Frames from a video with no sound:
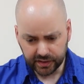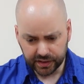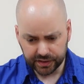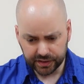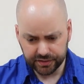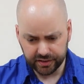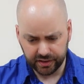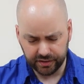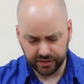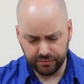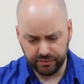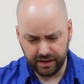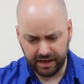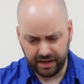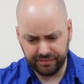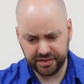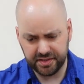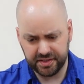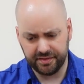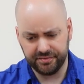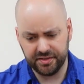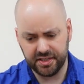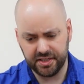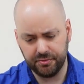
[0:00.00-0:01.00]
So the RPHA
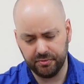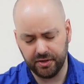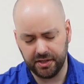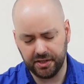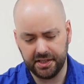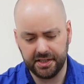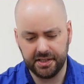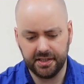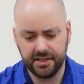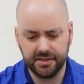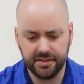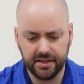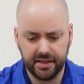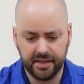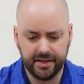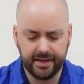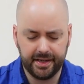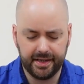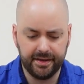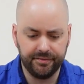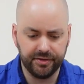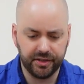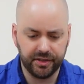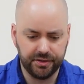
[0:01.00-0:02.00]
71 is
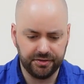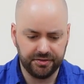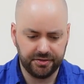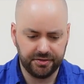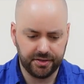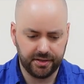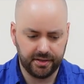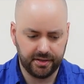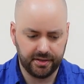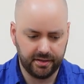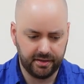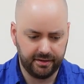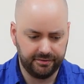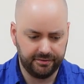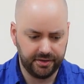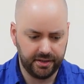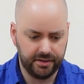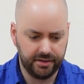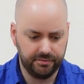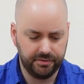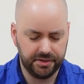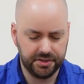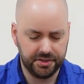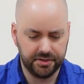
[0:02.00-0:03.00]
an evolution of
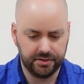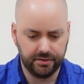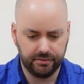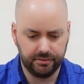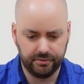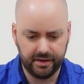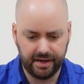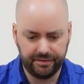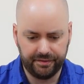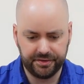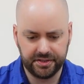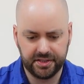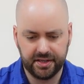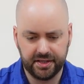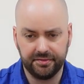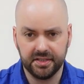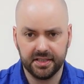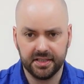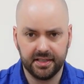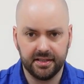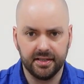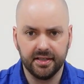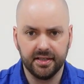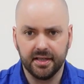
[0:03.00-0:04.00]
the original RPHA
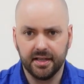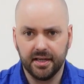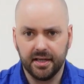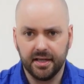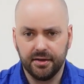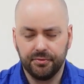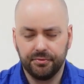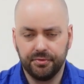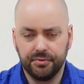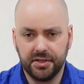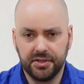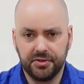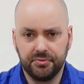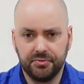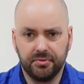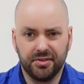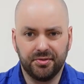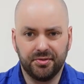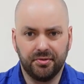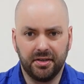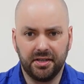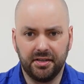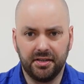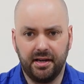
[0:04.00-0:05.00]
70, which
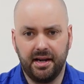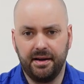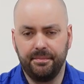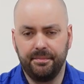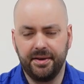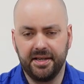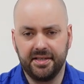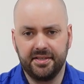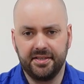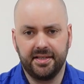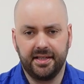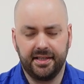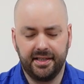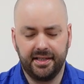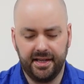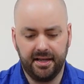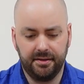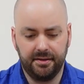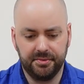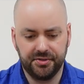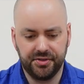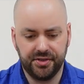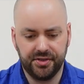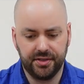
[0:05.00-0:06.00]
was one of our best selling
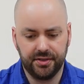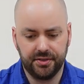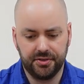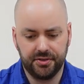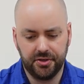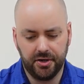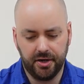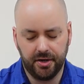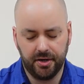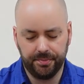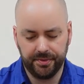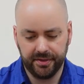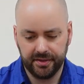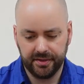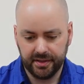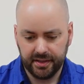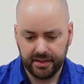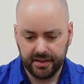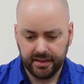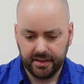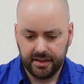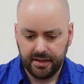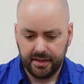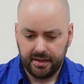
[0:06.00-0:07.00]
helmets in the shop.
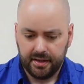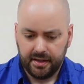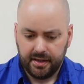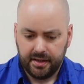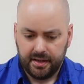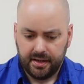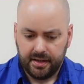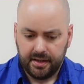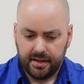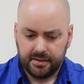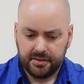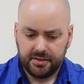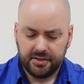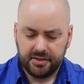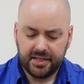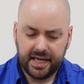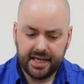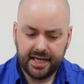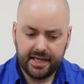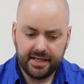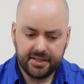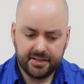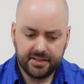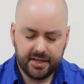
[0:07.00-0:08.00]
To
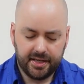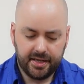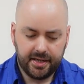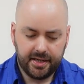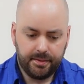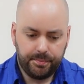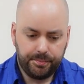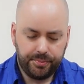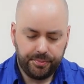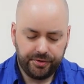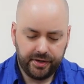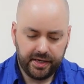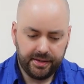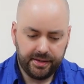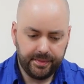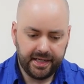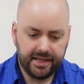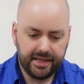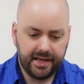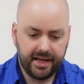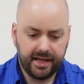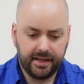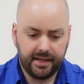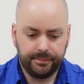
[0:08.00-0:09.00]
say it's a
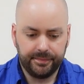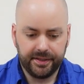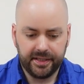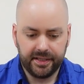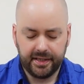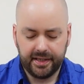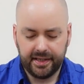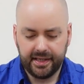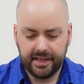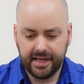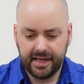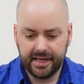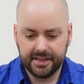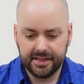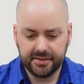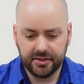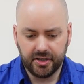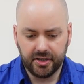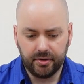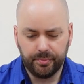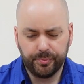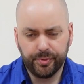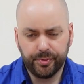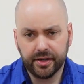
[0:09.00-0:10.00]
premium helmet, it hasn't
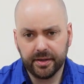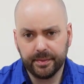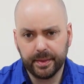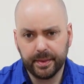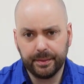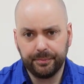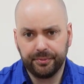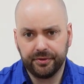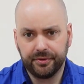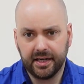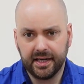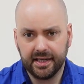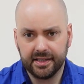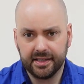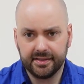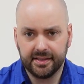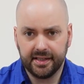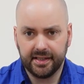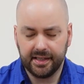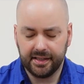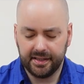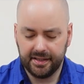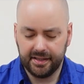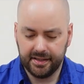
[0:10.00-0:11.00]
got a premium price
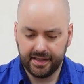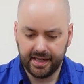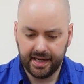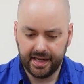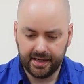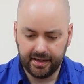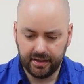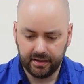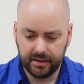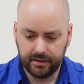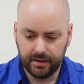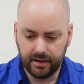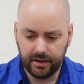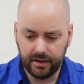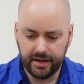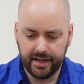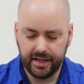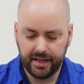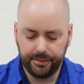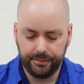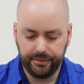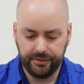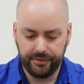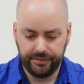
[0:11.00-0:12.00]
tag. You're getting a lot of
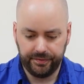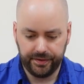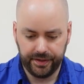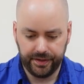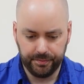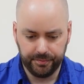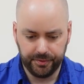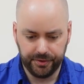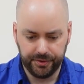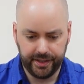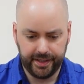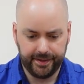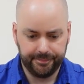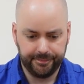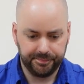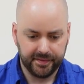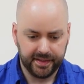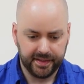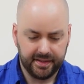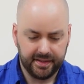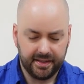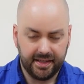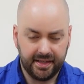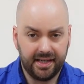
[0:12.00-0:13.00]
helmet for your money.
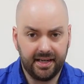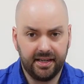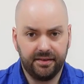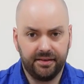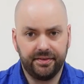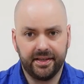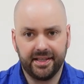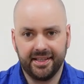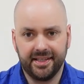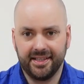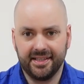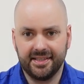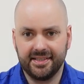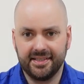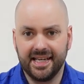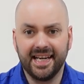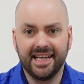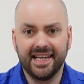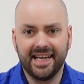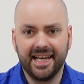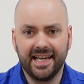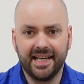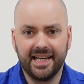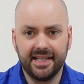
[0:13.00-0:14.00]
And I think this day
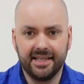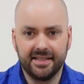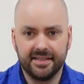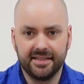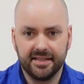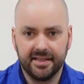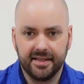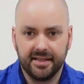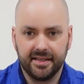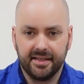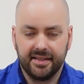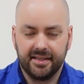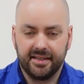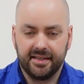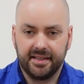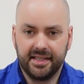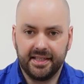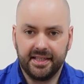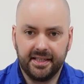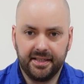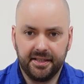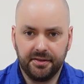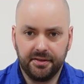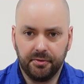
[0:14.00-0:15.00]
and age,
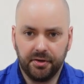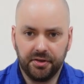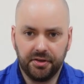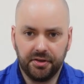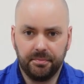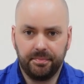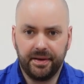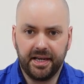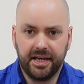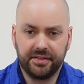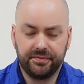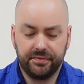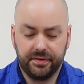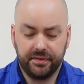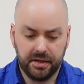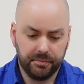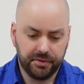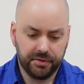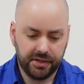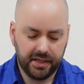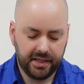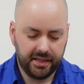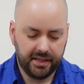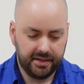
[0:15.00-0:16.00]
you want the best for your
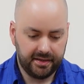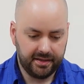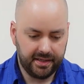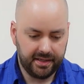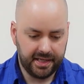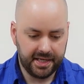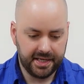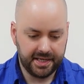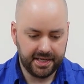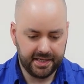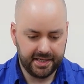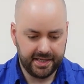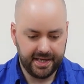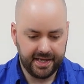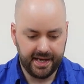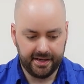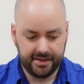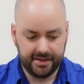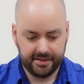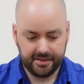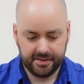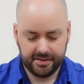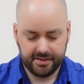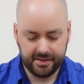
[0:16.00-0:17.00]
money that you can
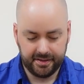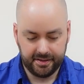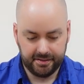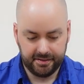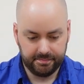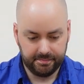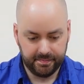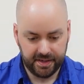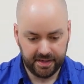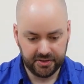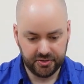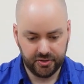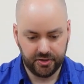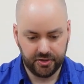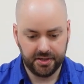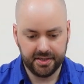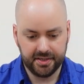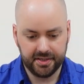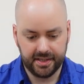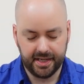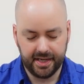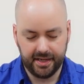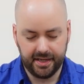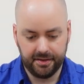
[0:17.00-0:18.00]
get to make sure you
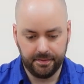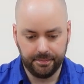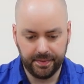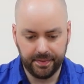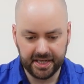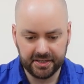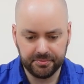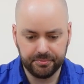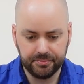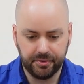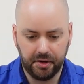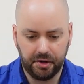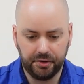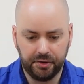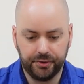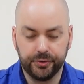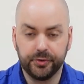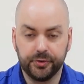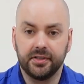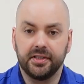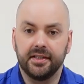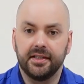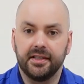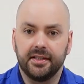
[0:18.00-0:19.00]
can get the best
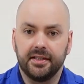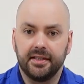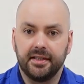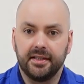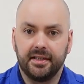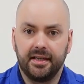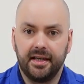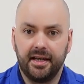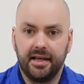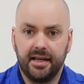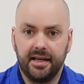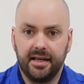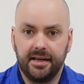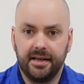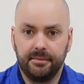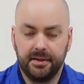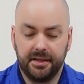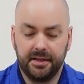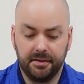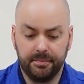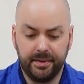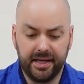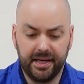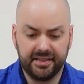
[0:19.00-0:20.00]
product and
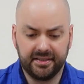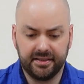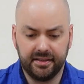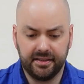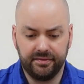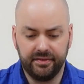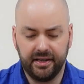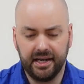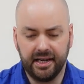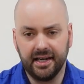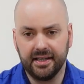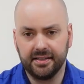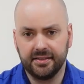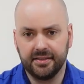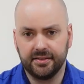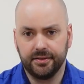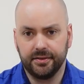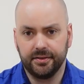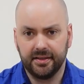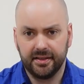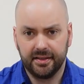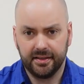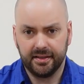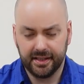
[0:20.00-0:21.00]
the best advice.
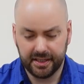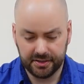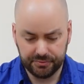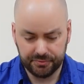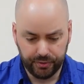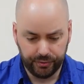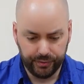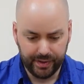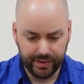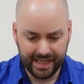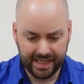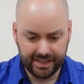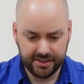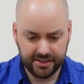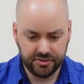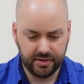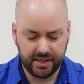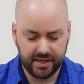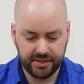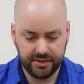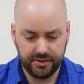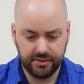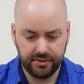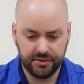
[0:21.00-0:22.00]
And that's what we like to
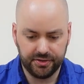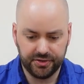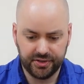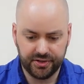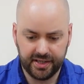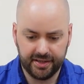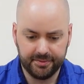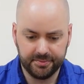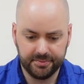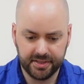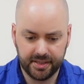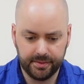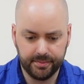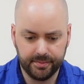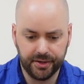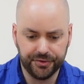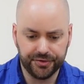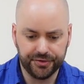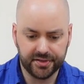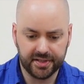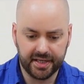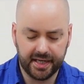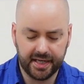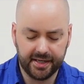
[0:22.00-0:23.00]
try and do at CMC
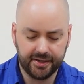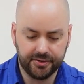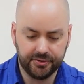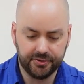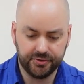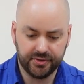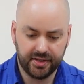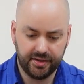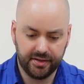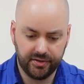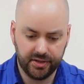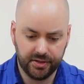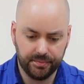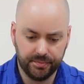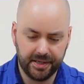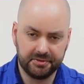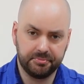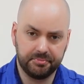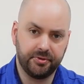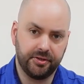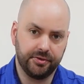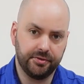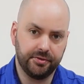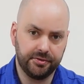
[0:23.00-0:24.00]
Motorcycles, give you the
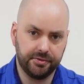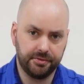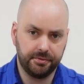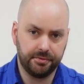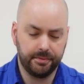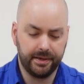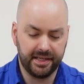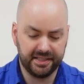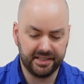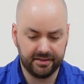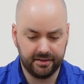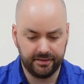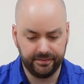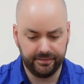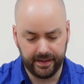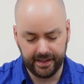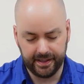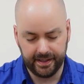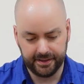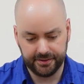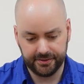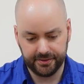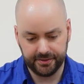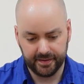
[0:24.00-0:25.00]
best product and the best
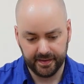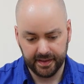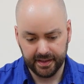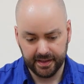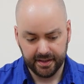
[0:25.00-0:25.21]
advice.